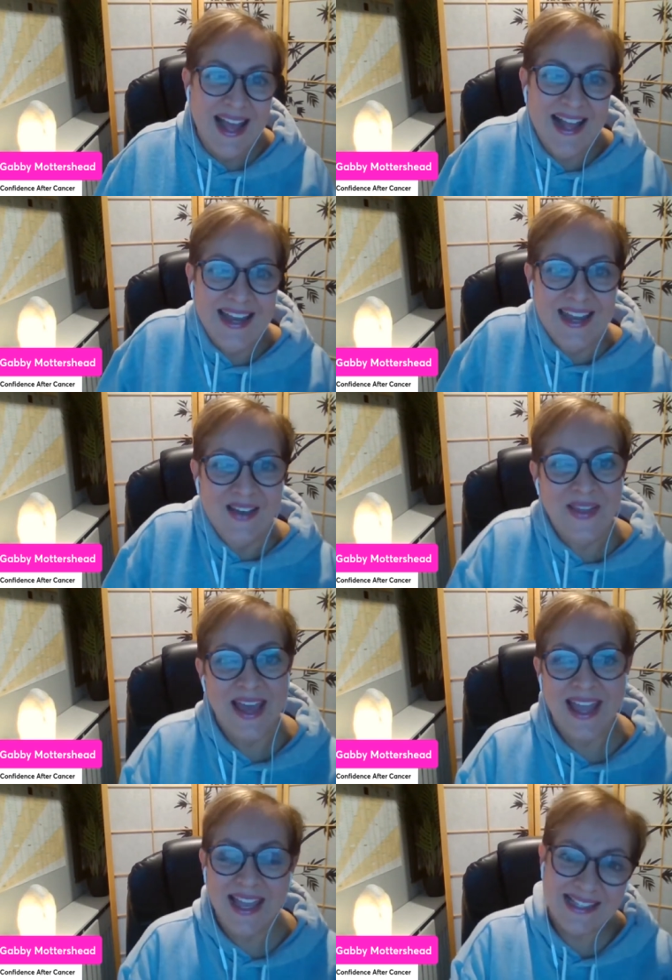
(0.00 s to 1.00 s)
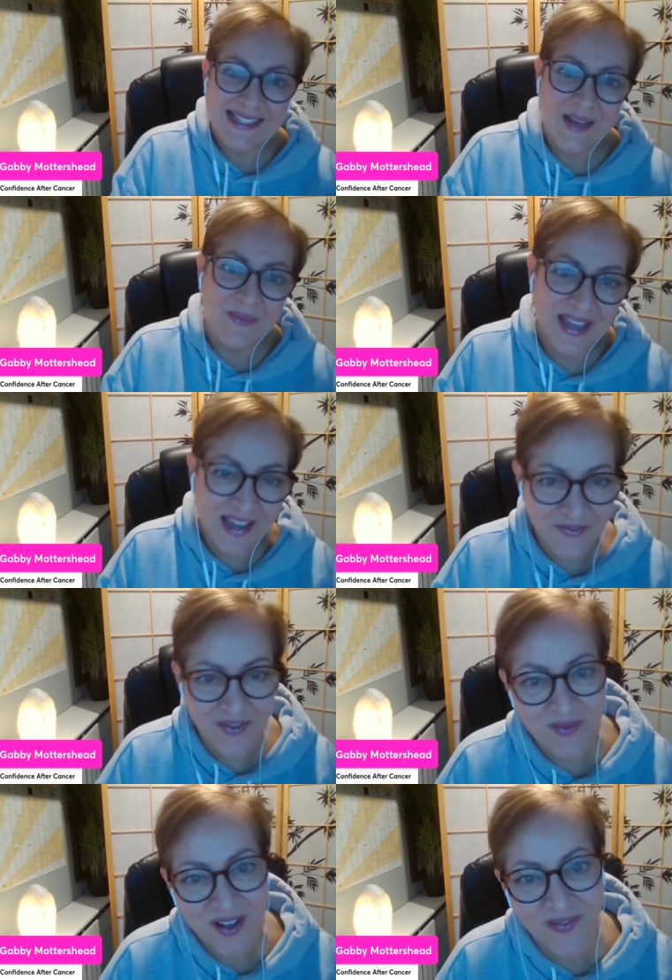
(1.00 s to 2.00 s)
Hello there, it's Gabby here
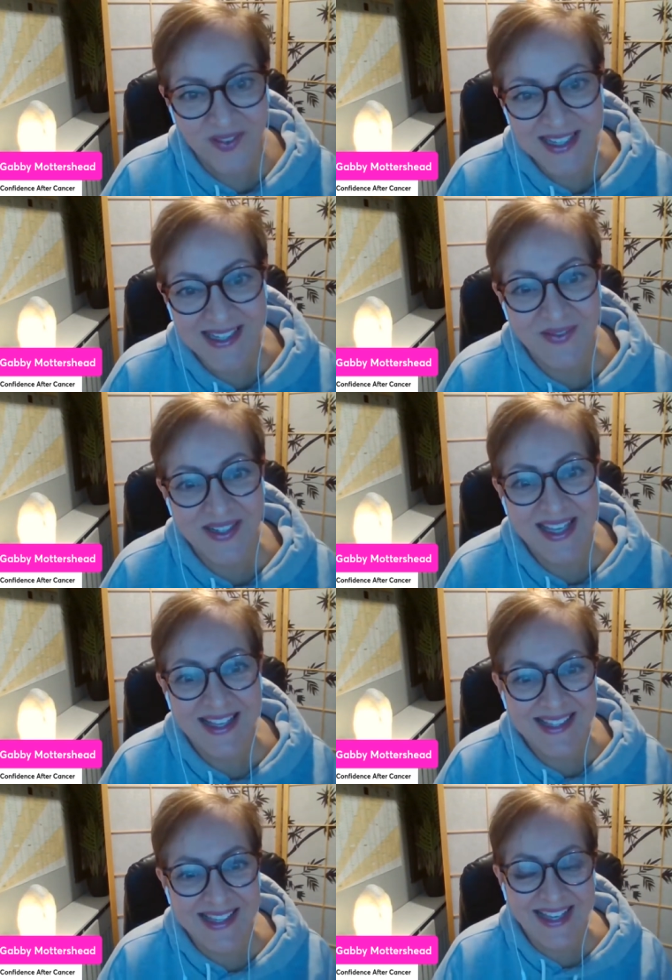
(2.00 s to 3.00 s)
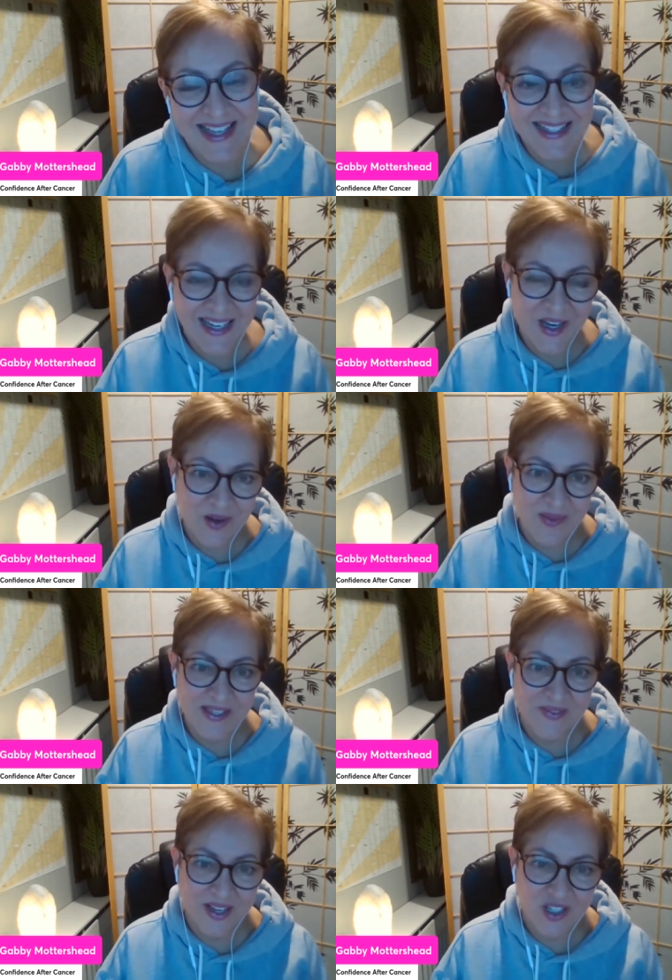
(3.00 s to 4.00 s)
from Confidence After Cancer, and I hope
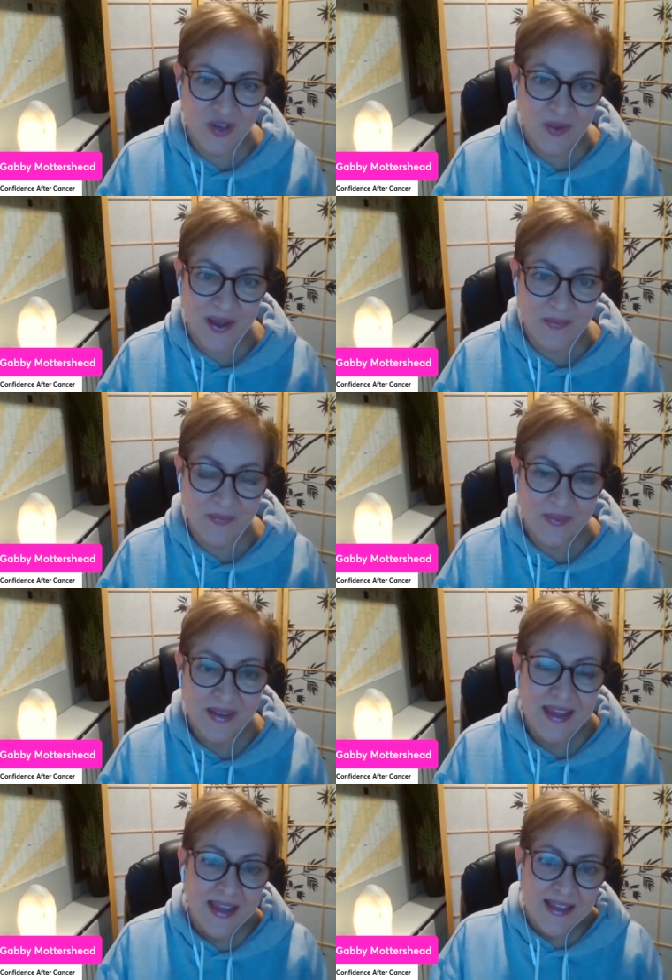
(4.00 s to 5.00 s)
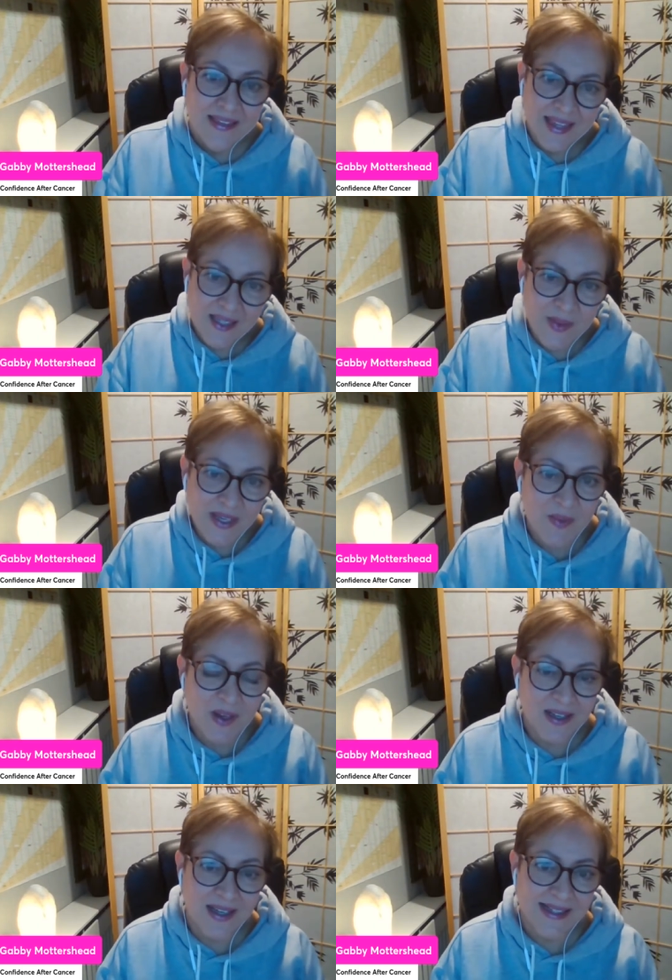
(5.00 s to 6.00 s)
this finds you well. This week's
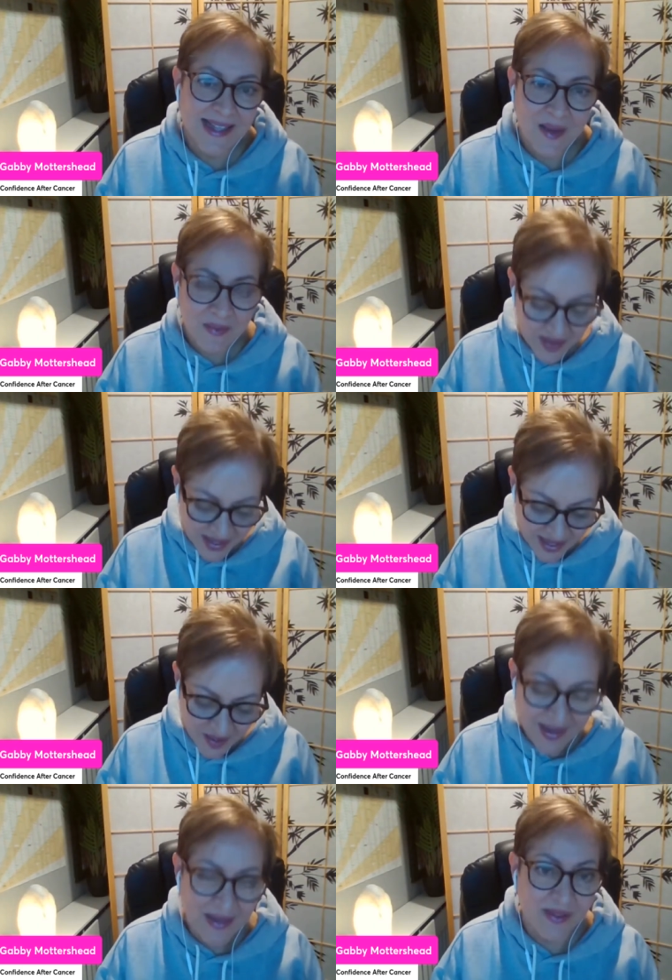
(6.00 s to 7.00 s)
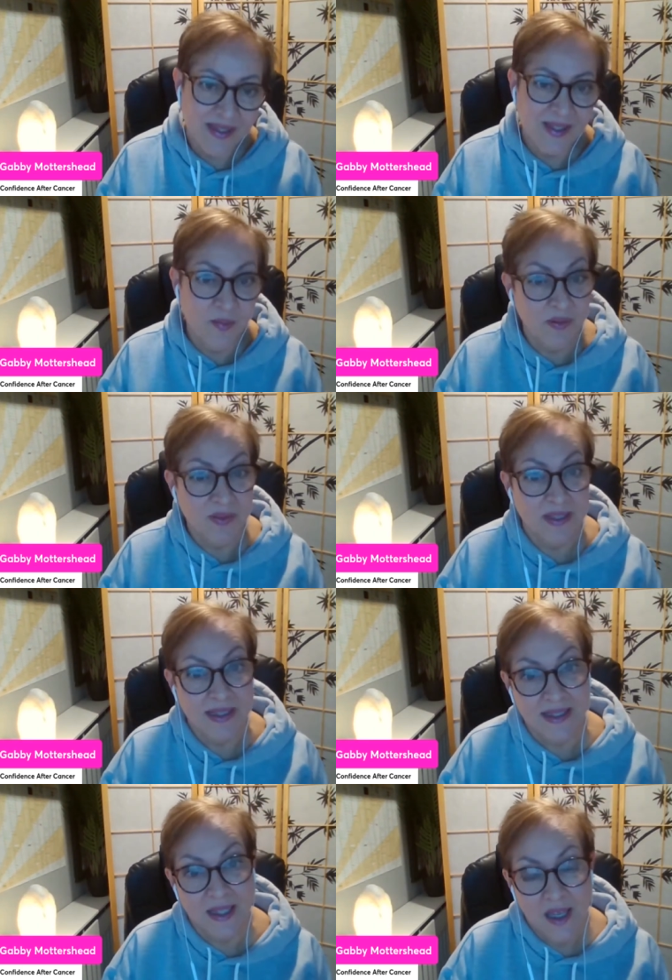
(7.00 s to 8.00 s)
podcast, I'm thinking about
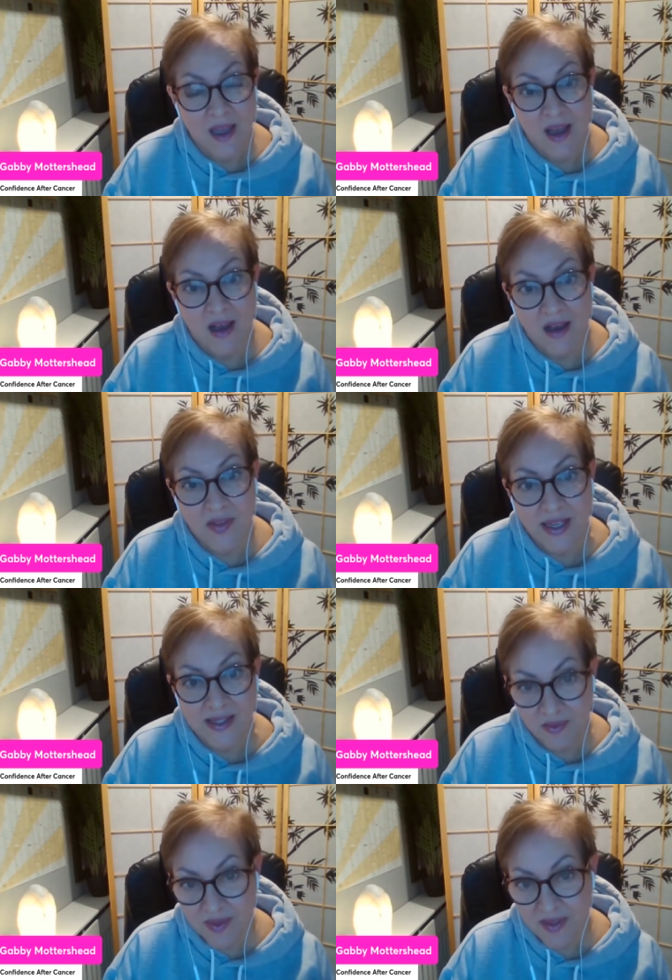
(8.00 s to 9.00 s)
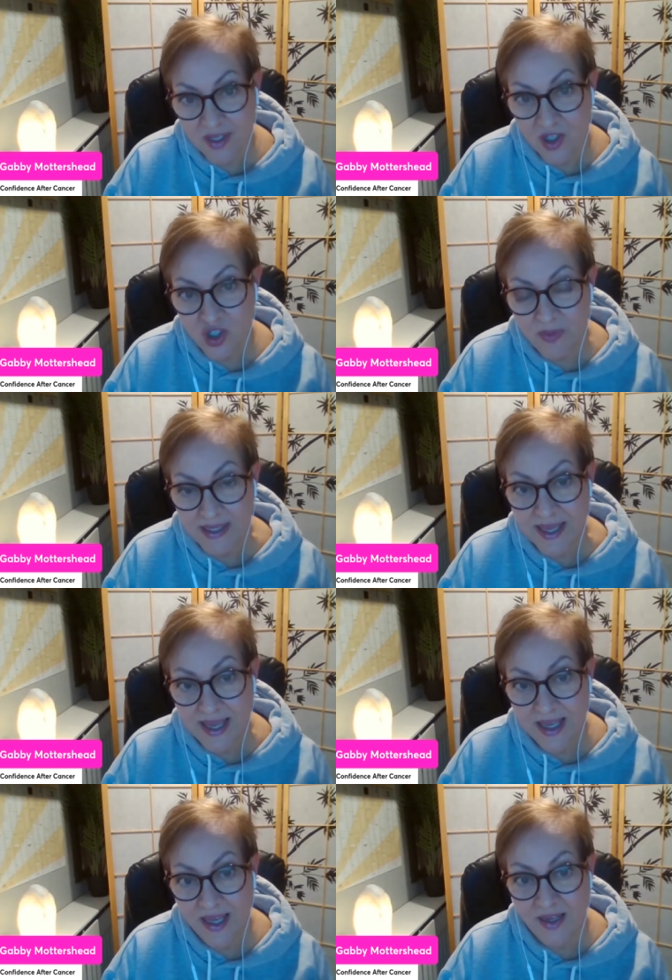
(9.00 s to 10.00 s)
supplements. Are they something that you should be
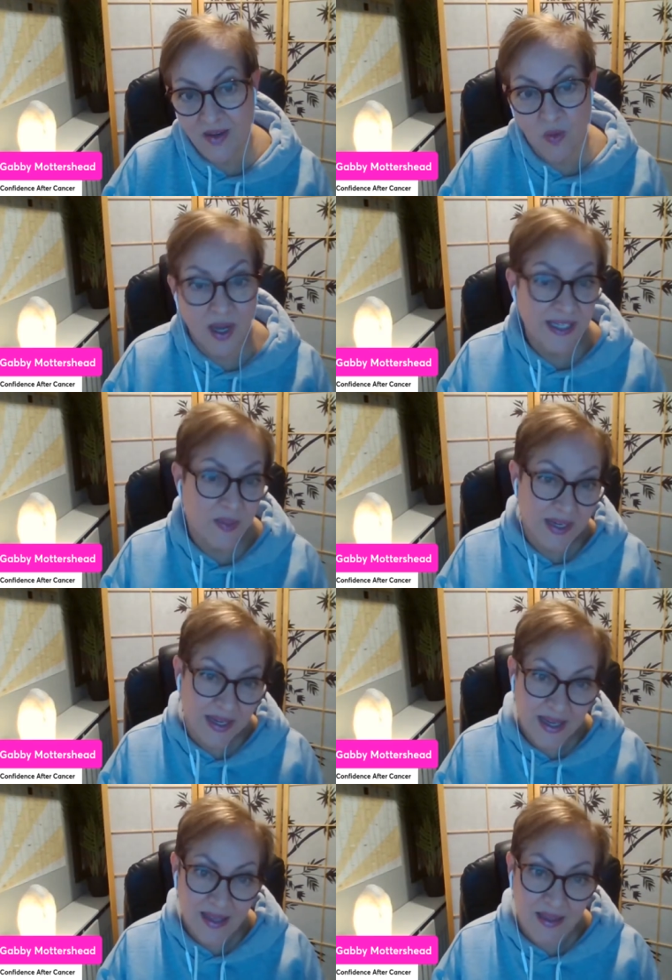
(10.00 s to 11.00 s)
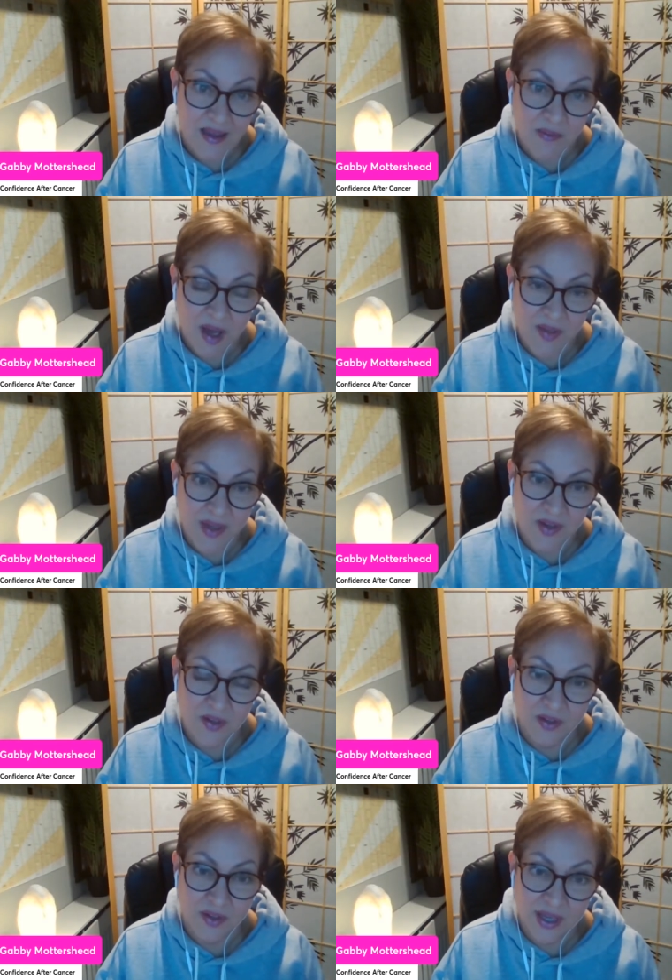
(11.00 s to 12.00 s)
taking? Why do we need them? Are they a
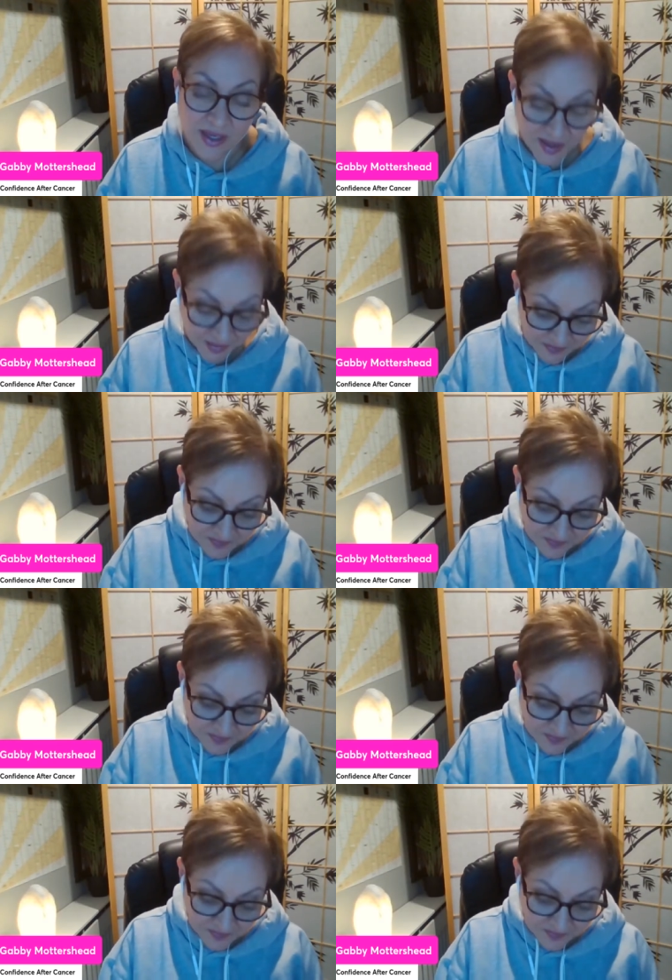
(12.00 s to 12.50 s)
good thing?